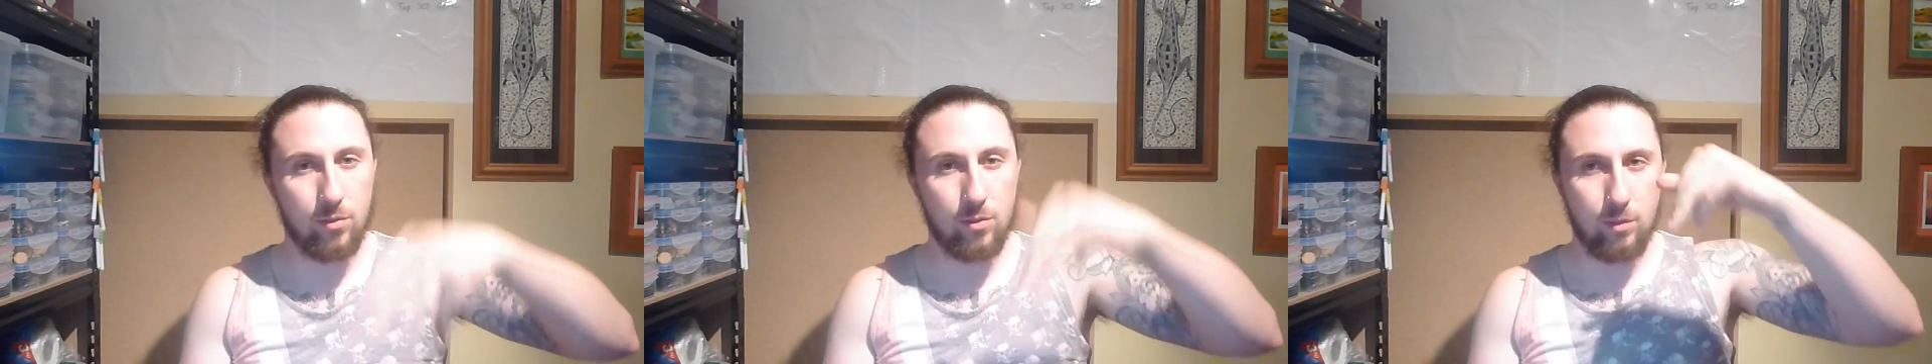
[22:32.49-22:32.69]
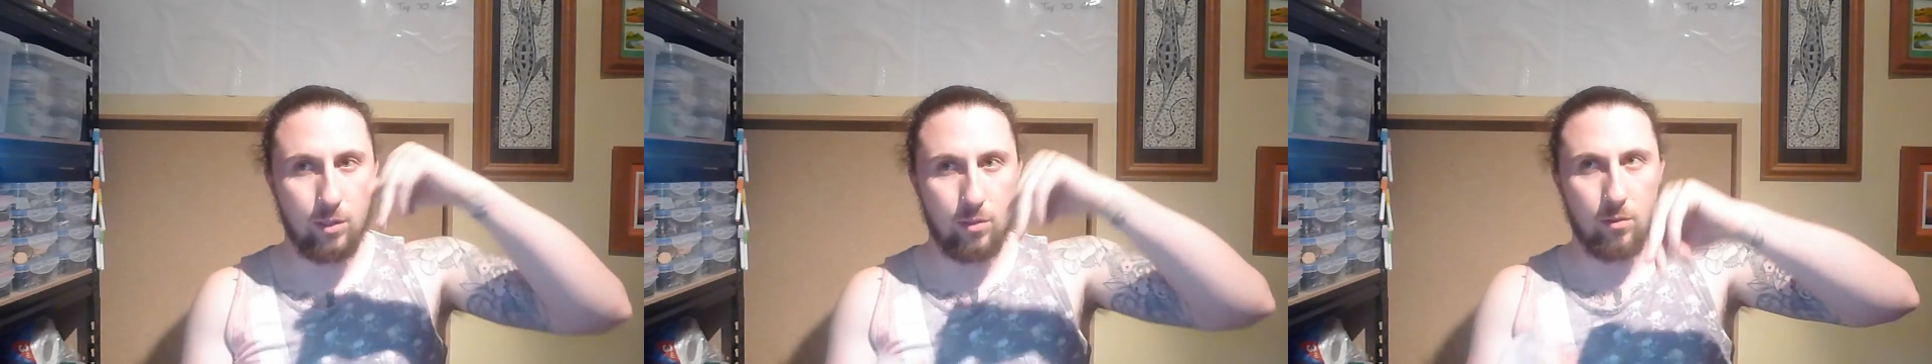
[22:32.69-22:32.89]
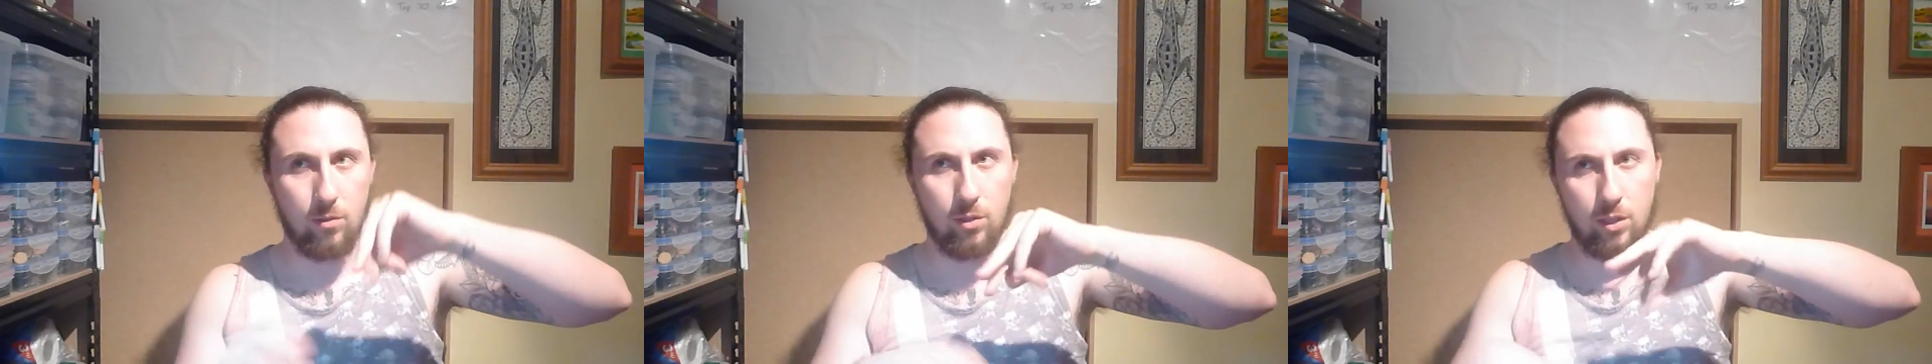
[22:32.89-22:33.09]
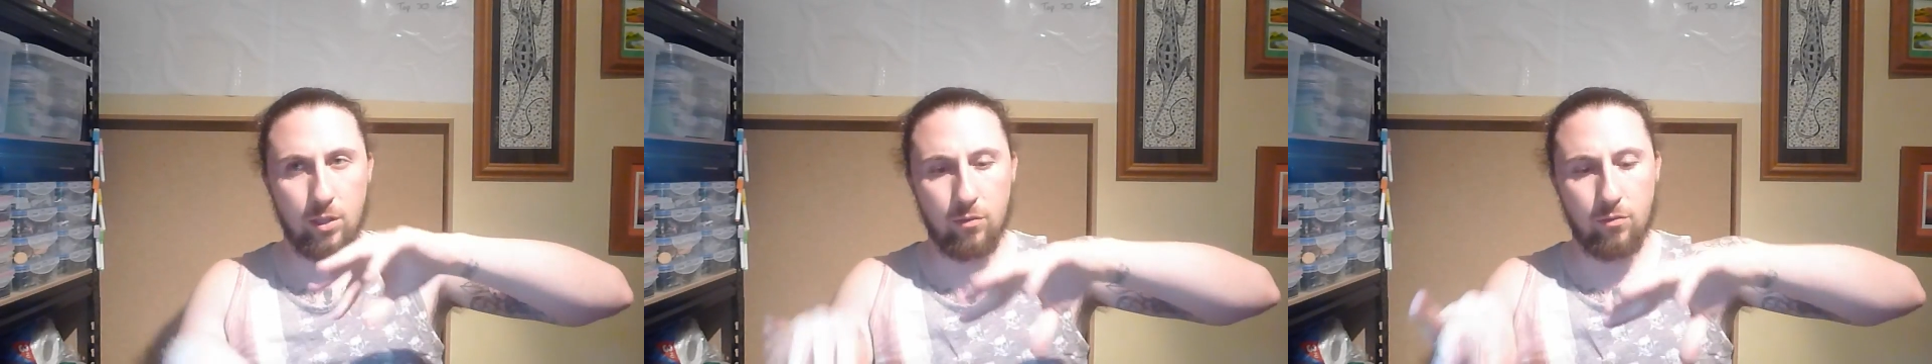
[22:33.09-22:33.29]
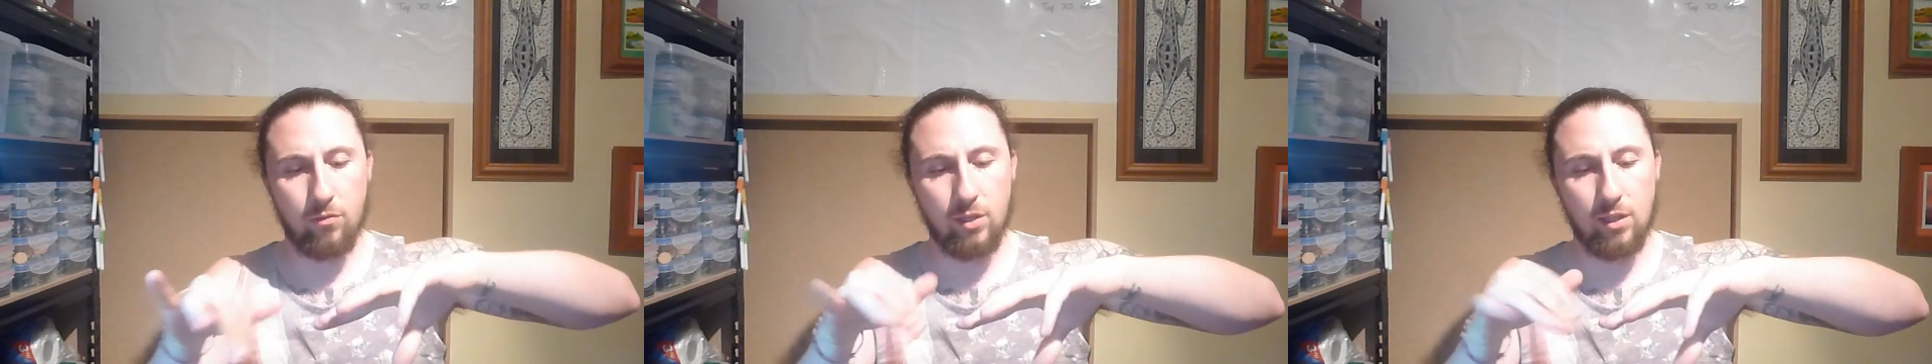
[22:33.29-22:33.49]
so he couldn't kind
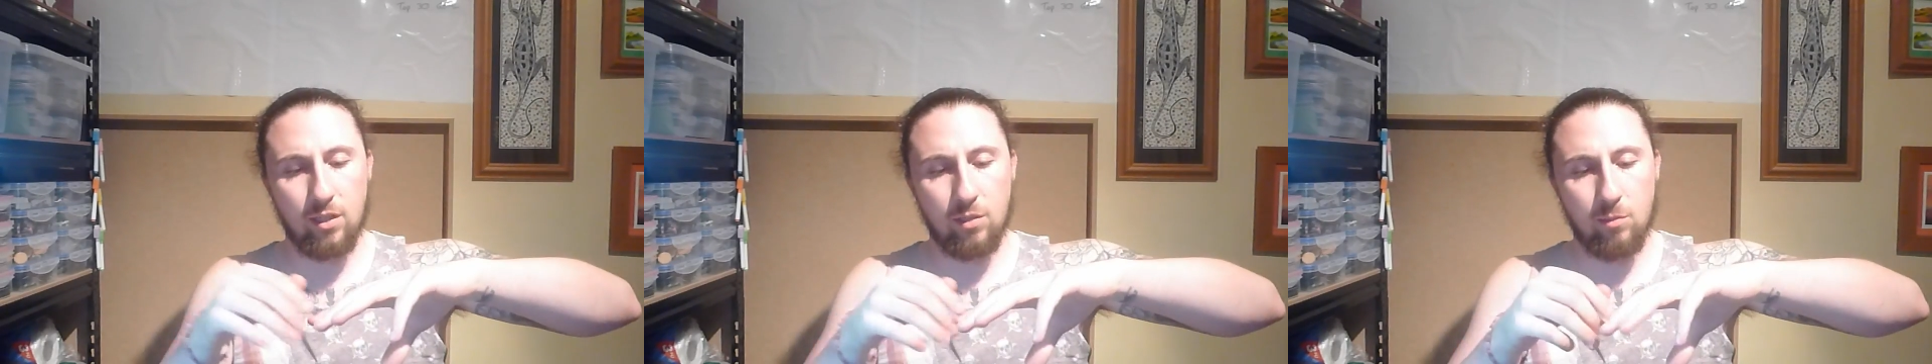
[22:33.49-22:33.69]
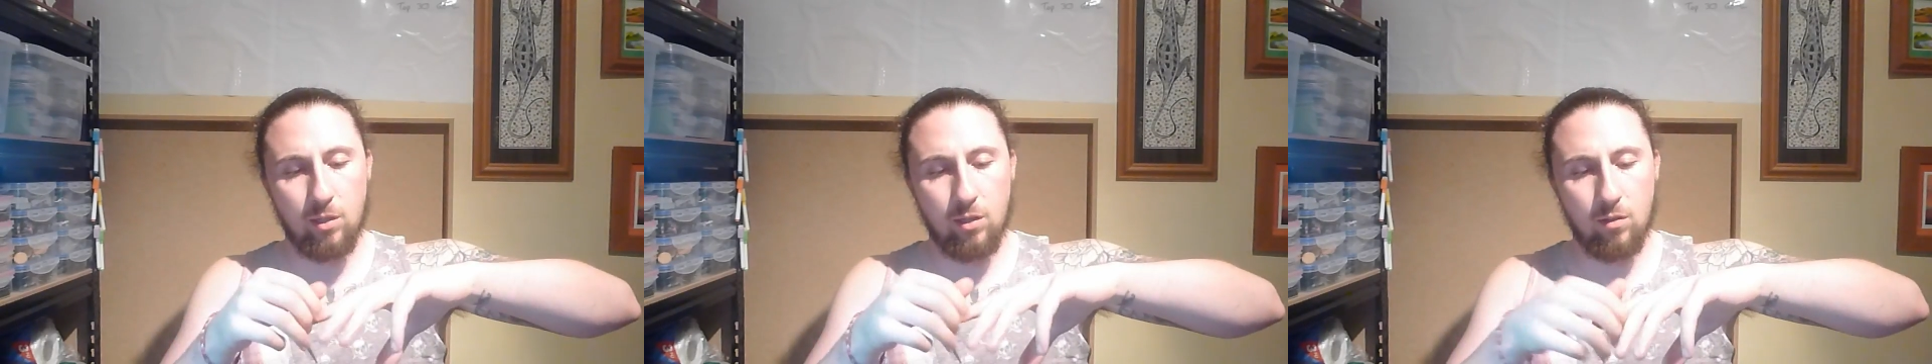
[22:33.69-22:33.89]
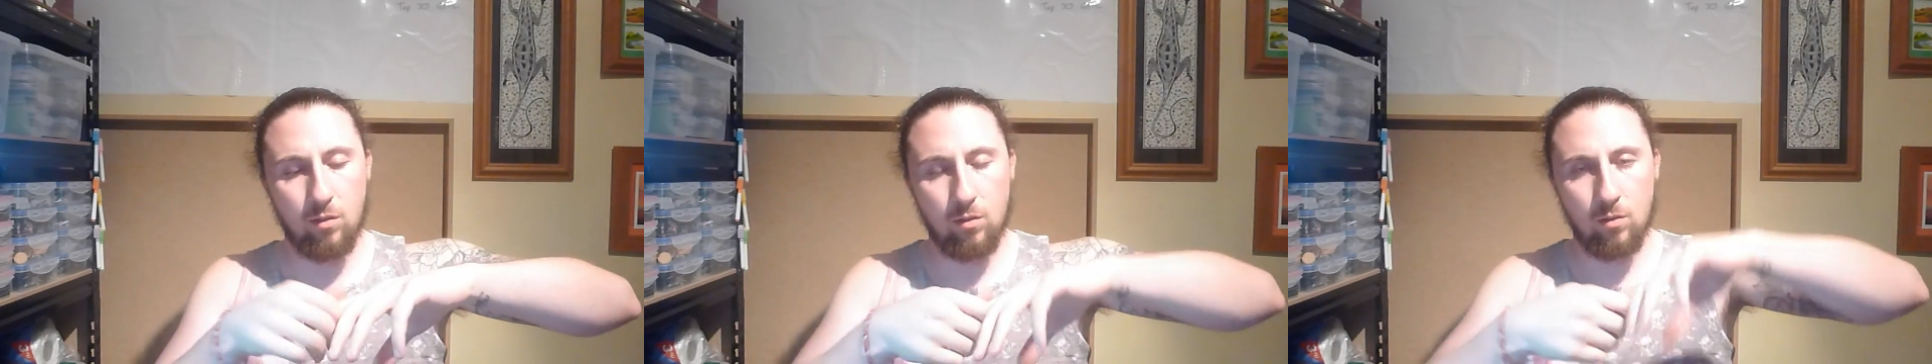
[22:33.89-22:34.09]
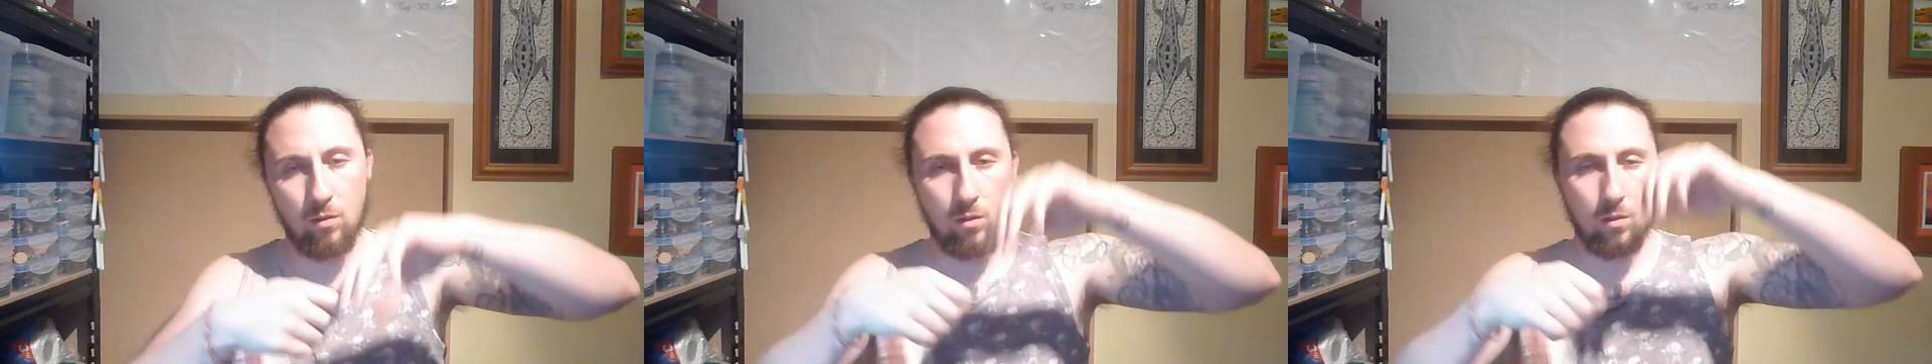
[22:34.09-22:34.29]
of flank me either.